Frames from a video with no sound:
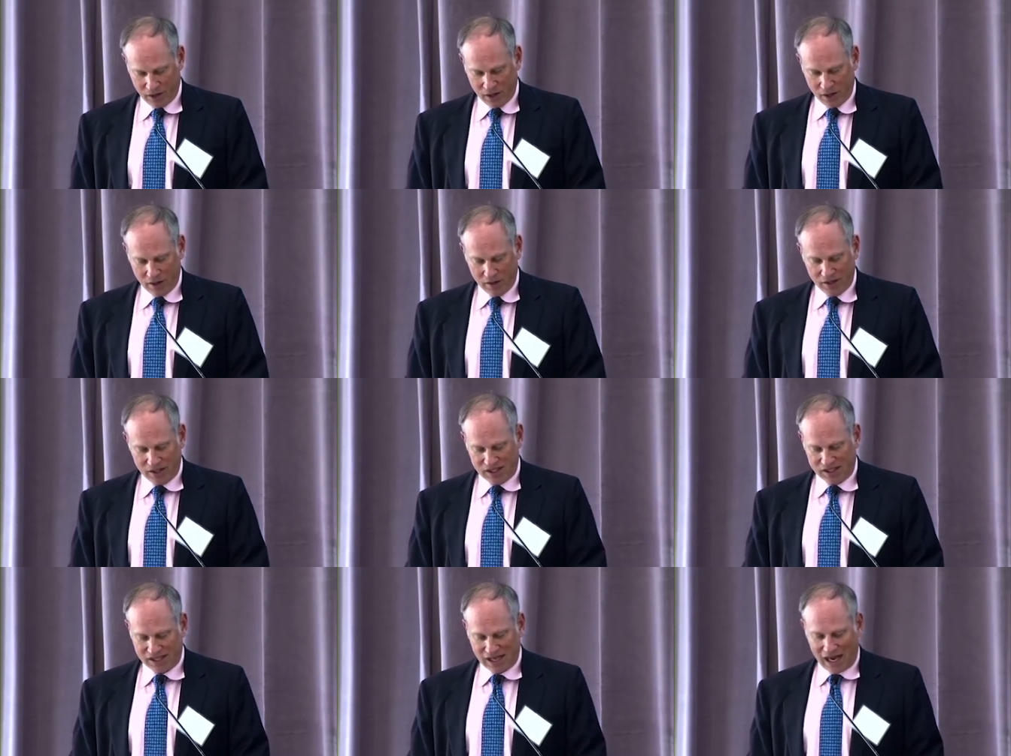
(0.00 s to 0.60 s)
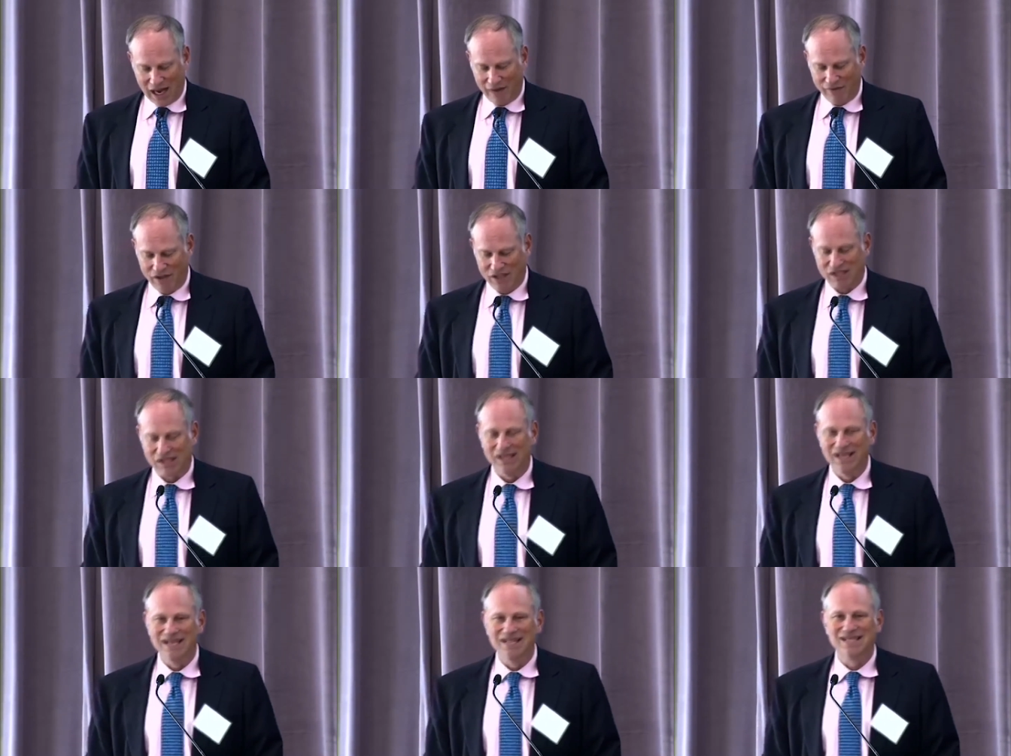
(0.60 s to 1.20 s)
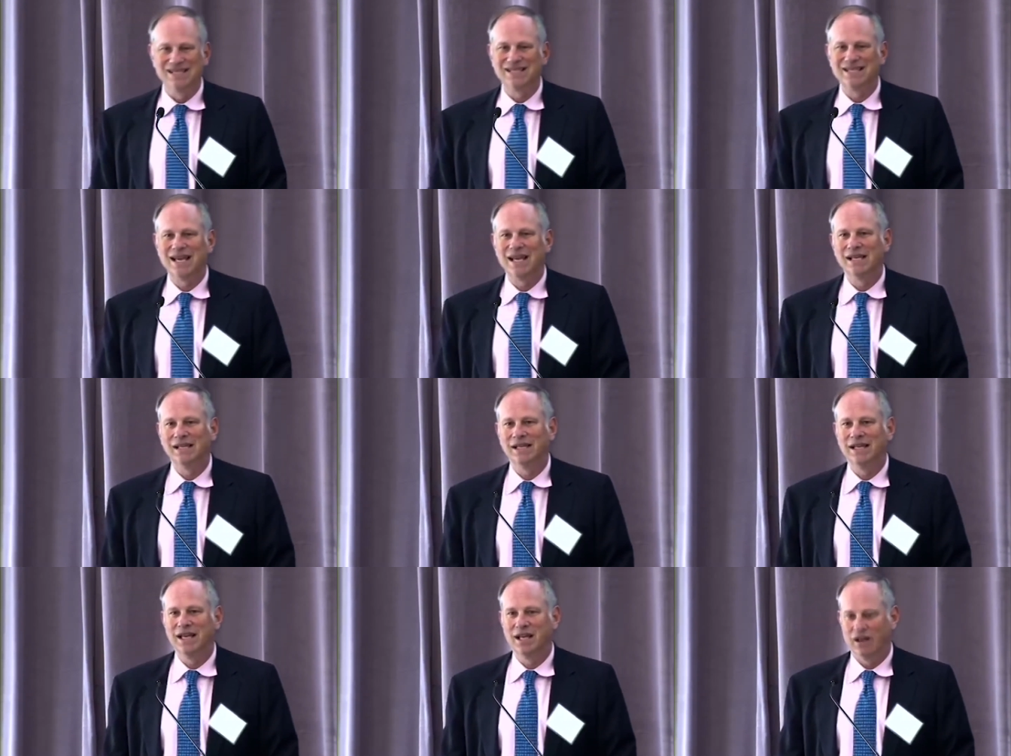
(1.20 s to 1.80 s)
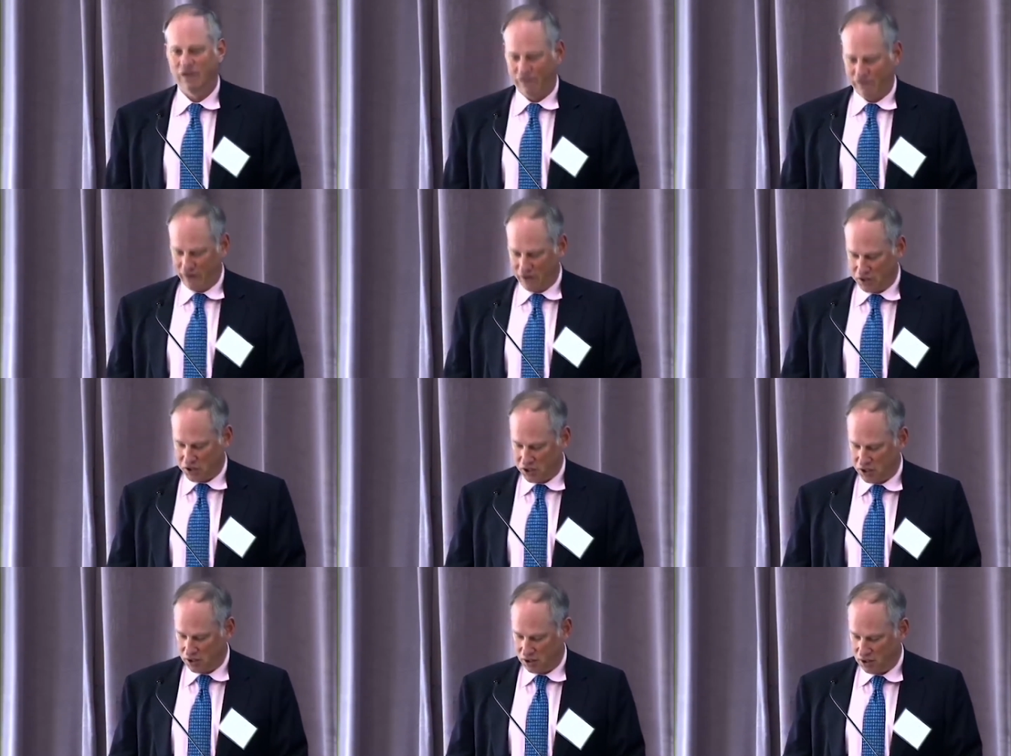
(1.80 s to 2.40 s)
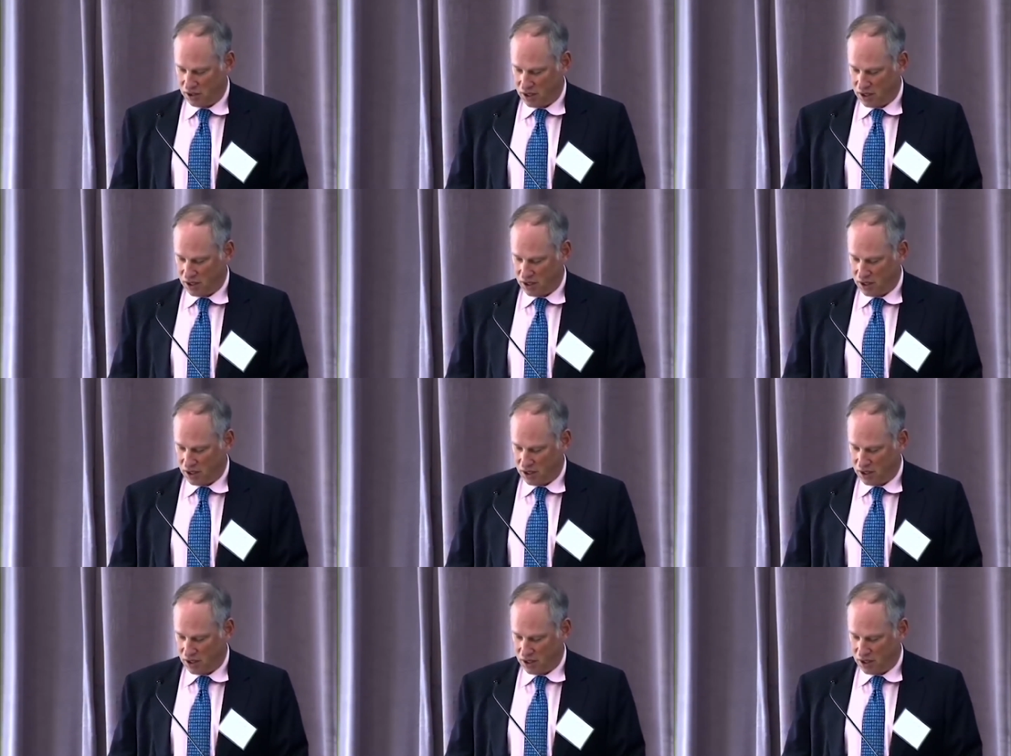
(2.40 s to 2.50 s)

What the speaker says: This is obviously insanely inefficient,